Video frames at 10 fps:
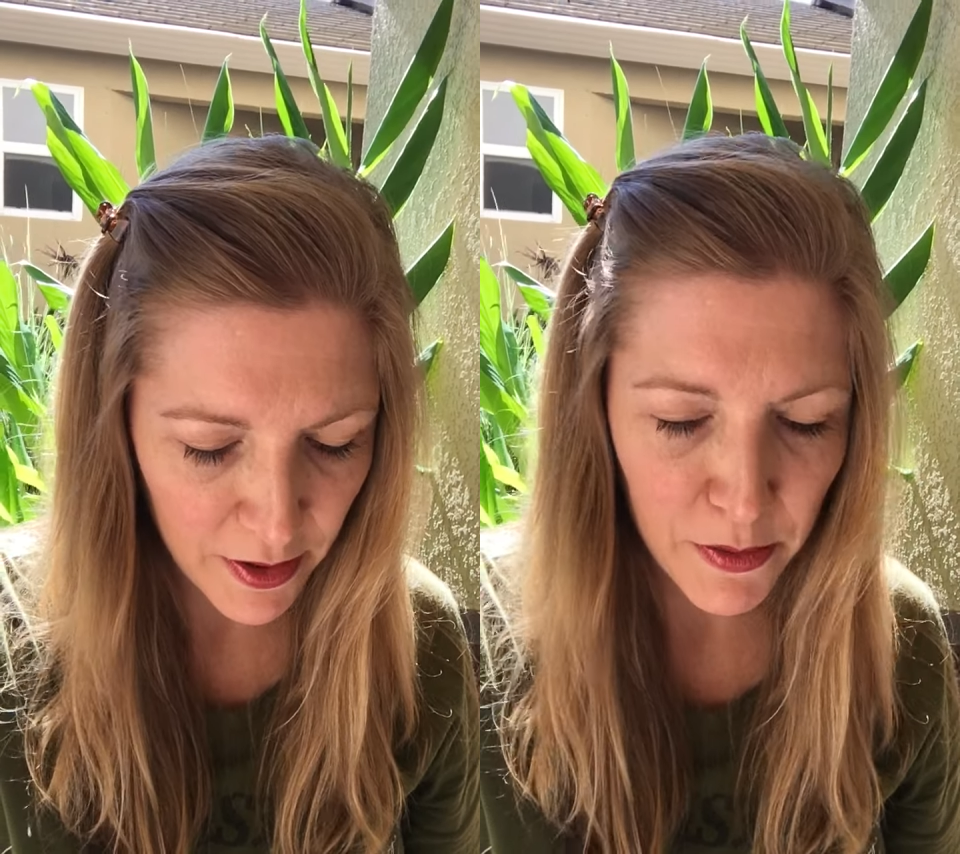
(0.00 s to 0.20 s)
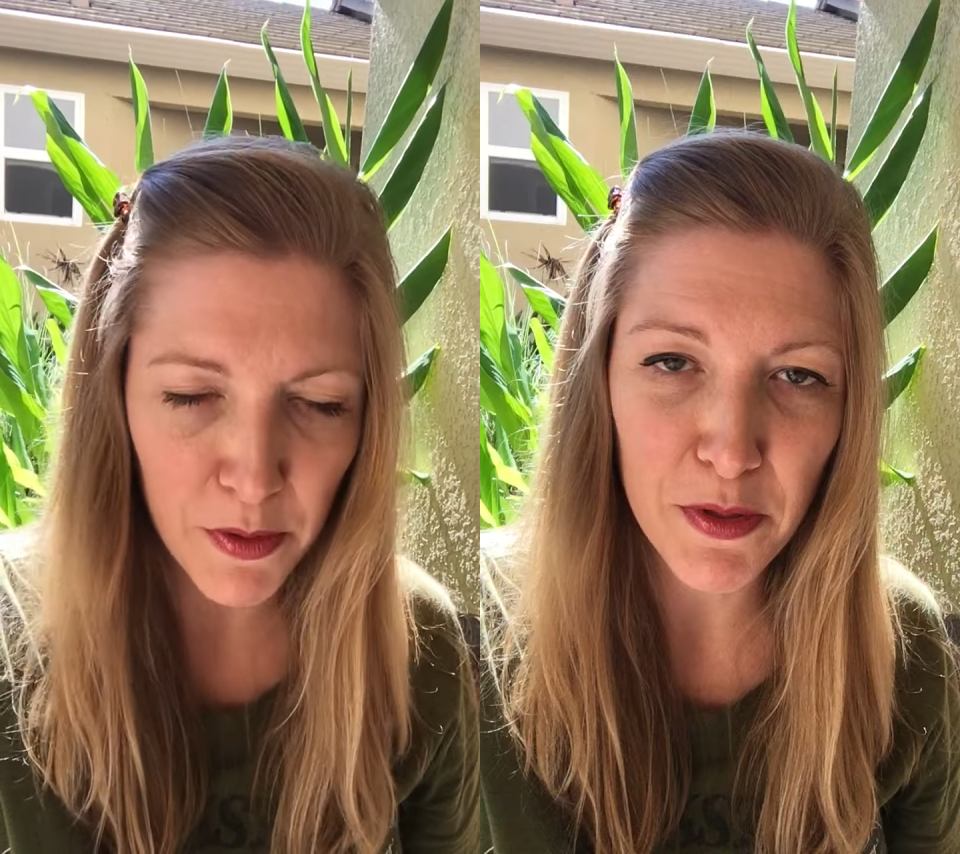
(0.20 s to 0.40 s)

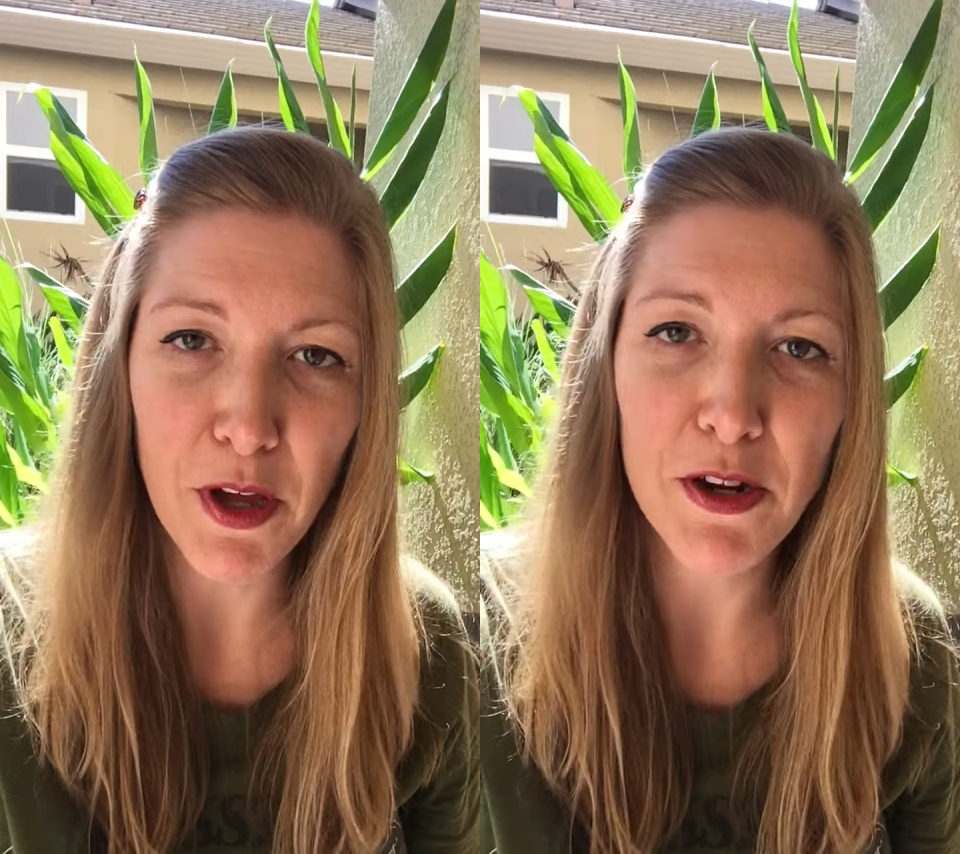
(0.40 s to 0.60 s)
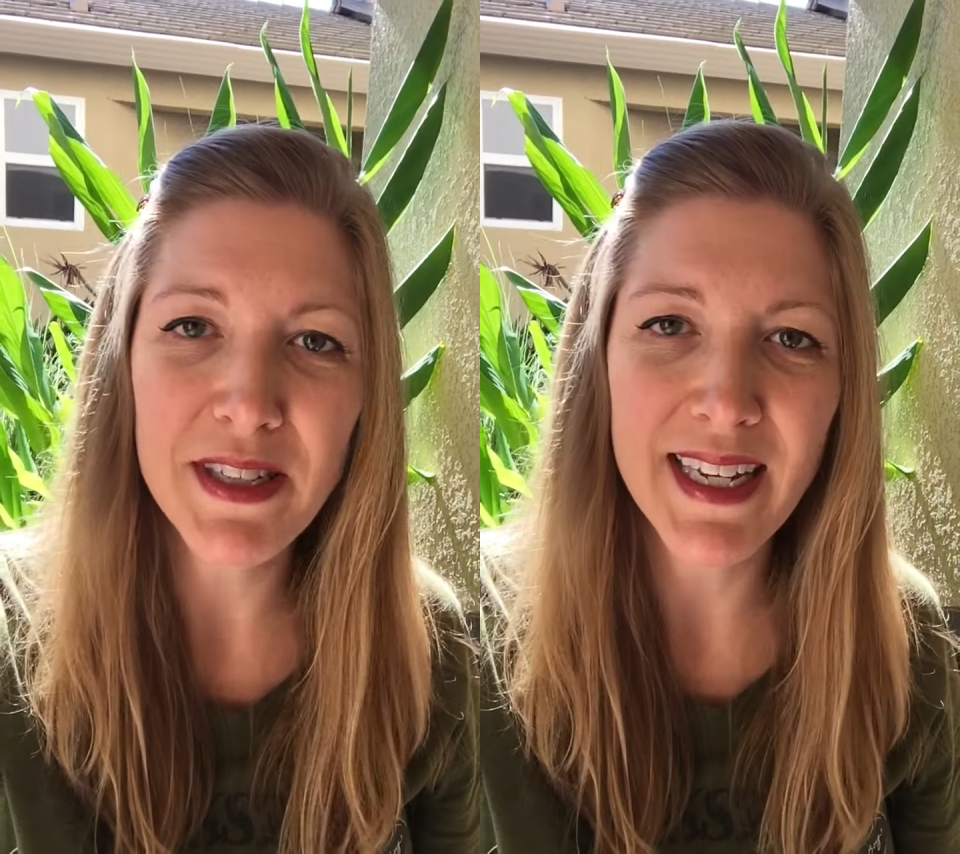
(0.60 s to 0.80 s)
through
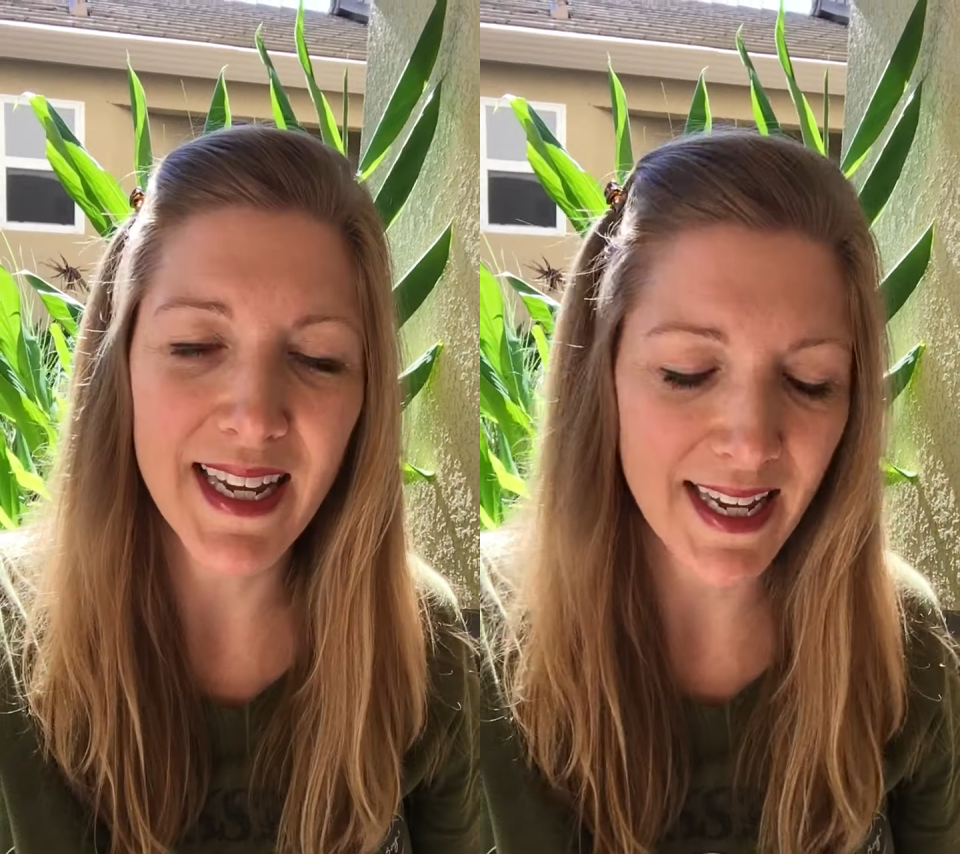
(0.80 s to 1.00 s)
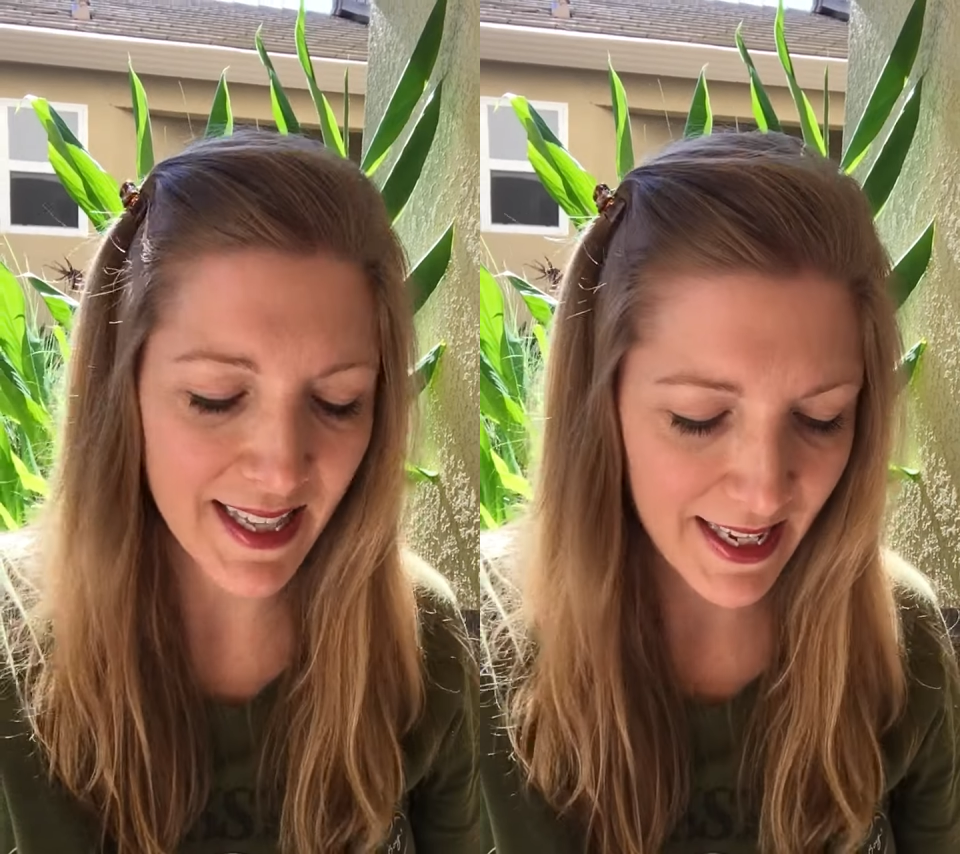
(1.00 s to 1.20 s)

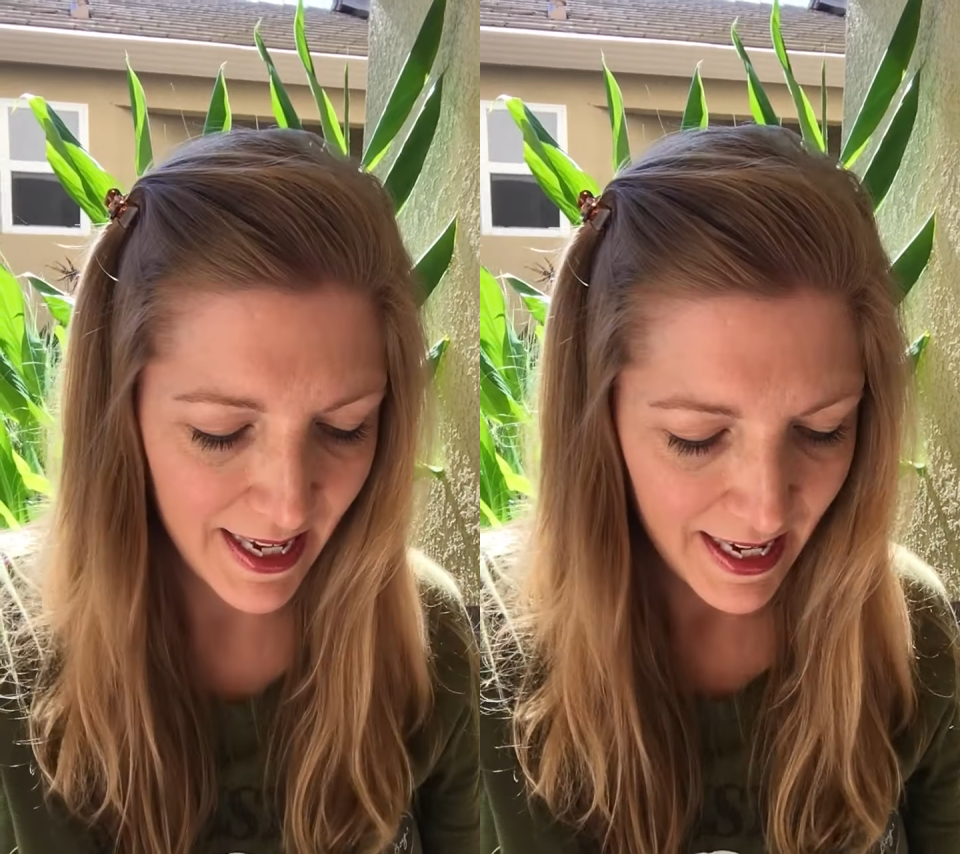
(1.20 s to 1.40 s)
13,